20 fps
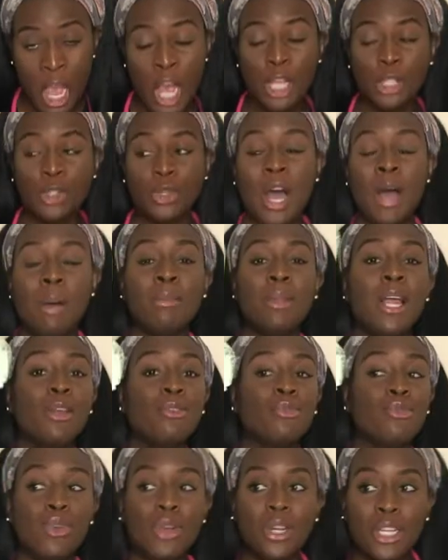So I'm like
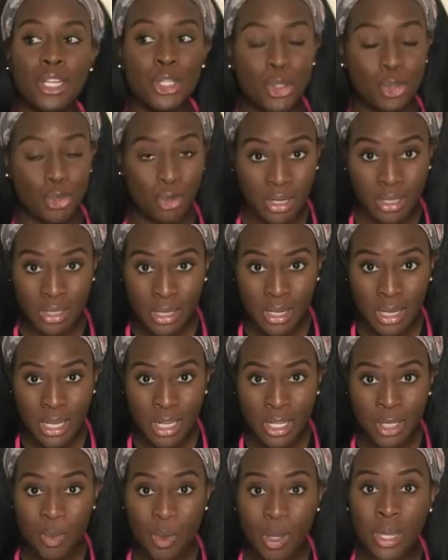really stressing
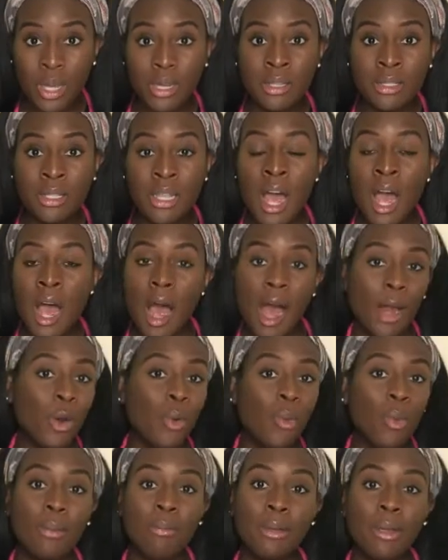this because I don't
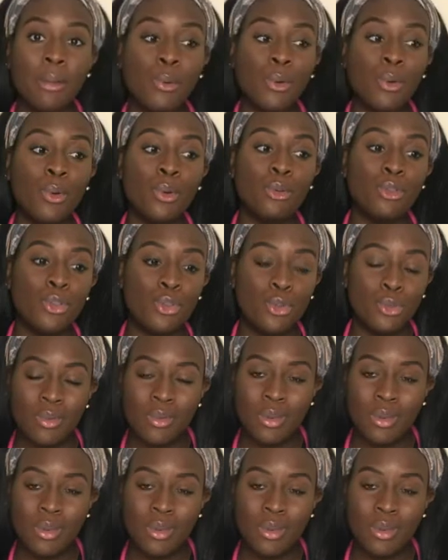want people to